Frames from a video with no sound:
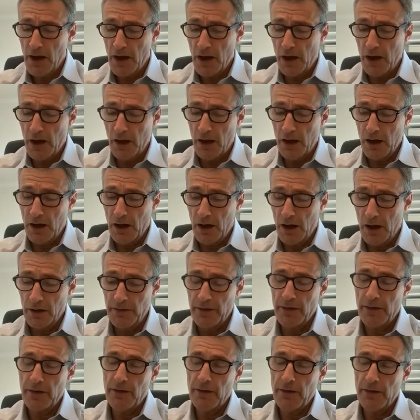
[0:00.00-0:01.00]

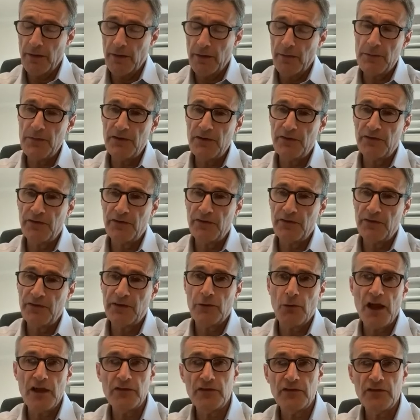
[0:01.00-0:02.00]
and maybe
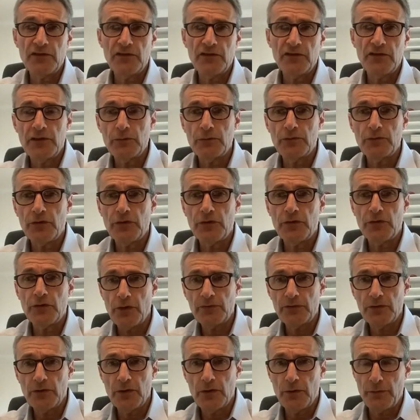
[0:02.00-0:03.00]
securizing the
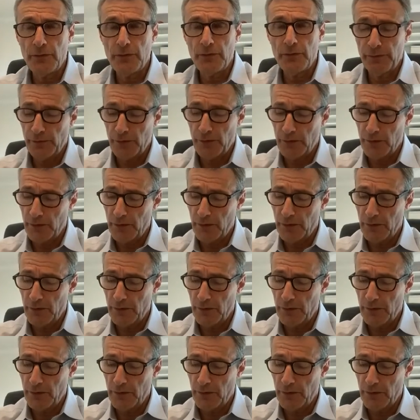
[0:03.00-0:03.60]
terms of